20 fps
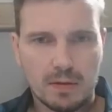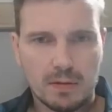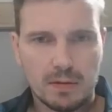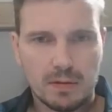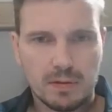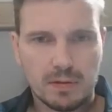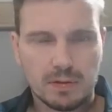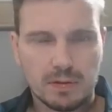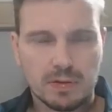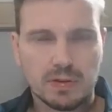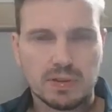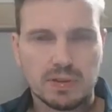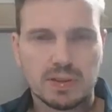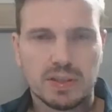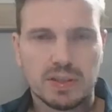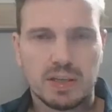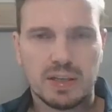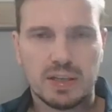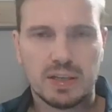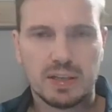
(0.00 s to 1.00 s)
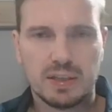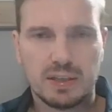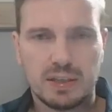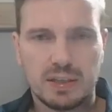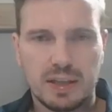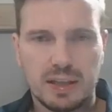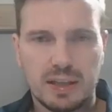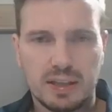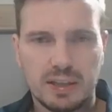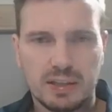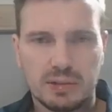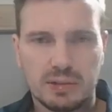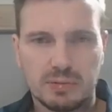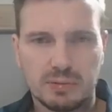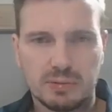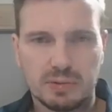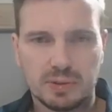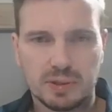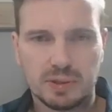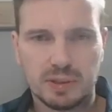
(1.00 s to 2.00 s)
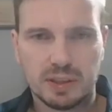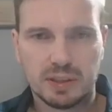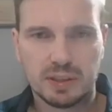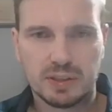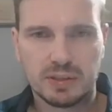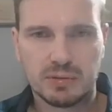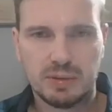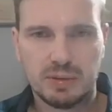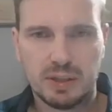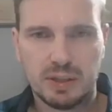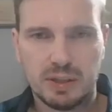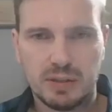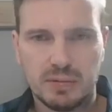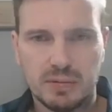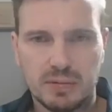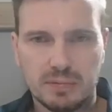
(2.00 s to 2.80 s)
you could say that equals 6 squared.